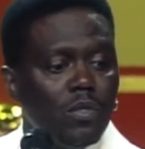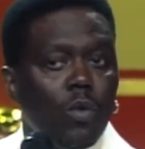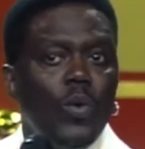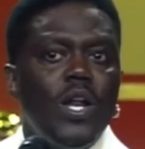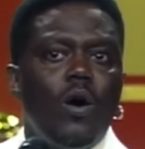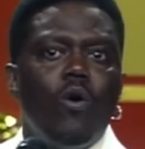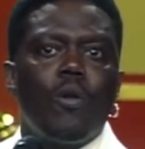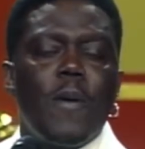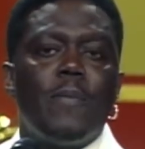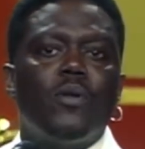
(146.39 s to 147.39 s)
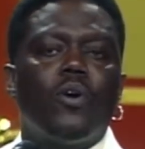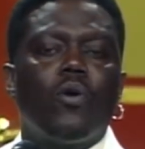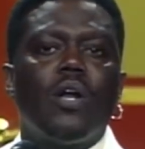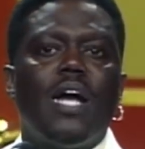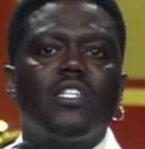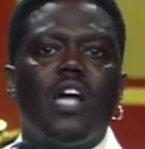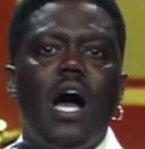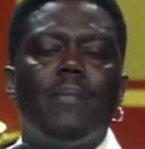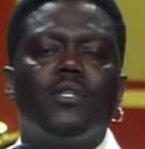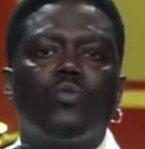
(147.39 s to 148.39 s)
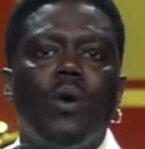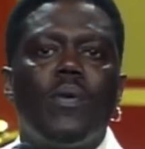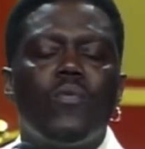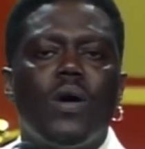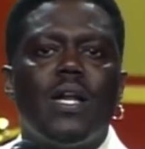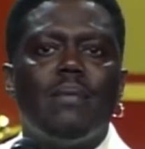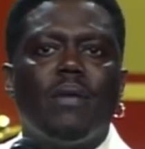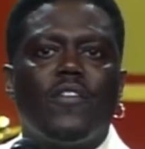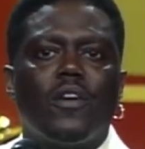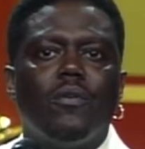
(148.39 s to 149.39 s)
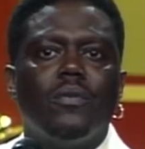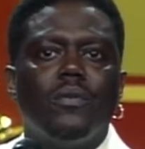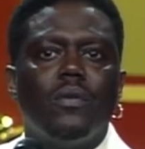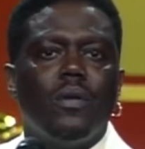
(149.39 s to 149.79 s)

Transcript: We the only people to go to our job and swear we run that motherfucker, don't